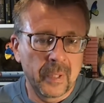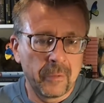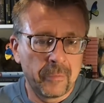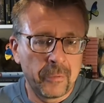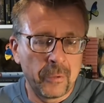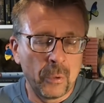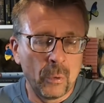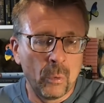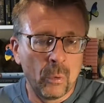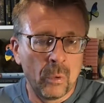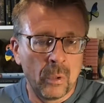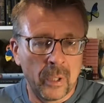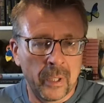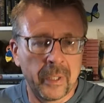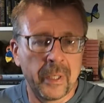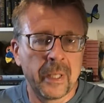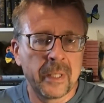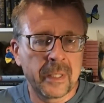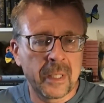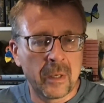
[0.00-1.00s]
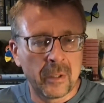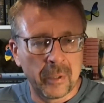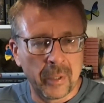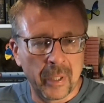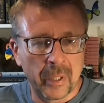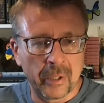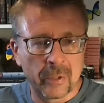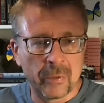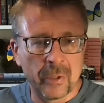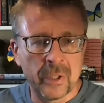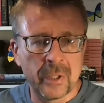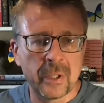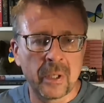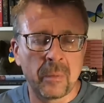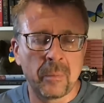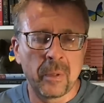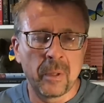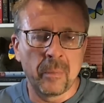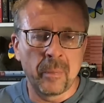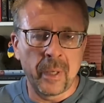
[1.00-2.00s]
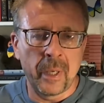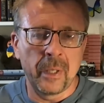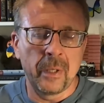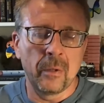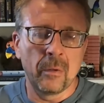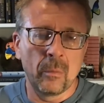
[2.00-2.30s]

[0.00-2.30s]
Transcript: fuel, and that's how the electricity being made.